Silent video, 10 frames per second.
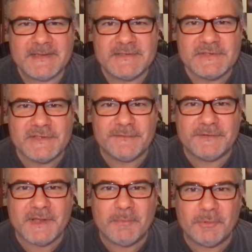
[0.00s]
She lived
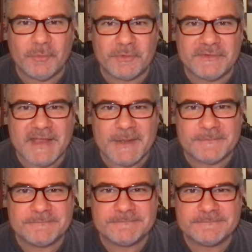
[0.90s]
a couple doors down.
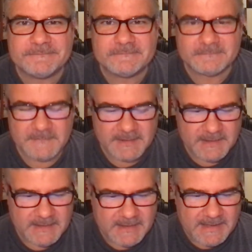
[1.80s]

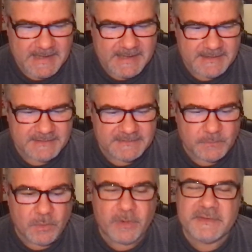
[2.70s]
And I said,
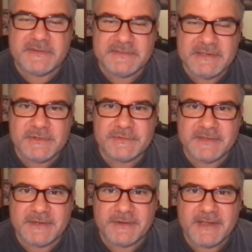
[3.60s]
Well, we're at the senior
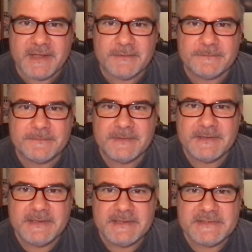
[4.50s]
center now.
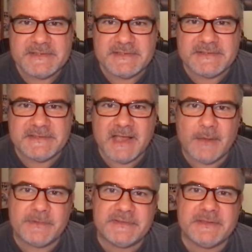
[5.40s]
She says, Yeah, I
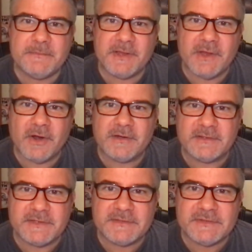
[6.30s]
was sitting in my yard and
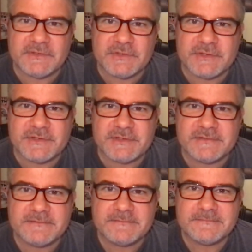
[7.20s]
listened to church.
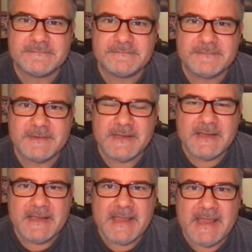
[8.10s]

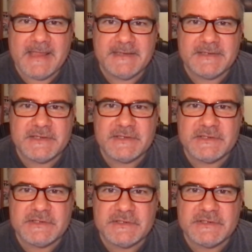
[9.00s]
And
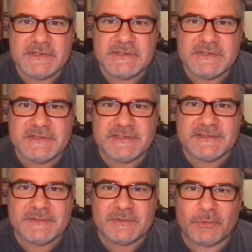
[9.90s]
she says,
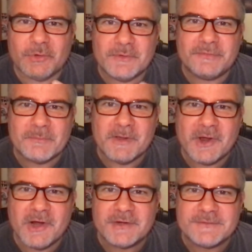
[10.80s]
It's so good for my
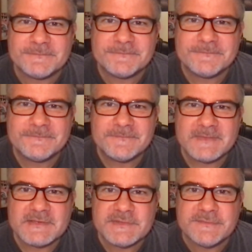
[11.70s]
heart.
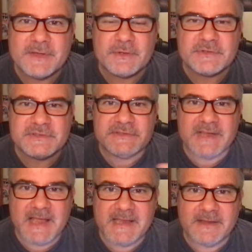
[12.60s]
She found out she's
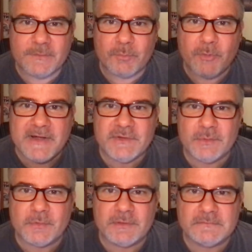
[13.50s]
dying of a brain
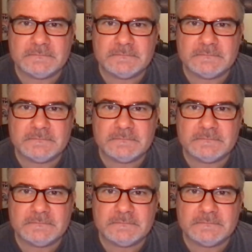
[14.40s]
tumor.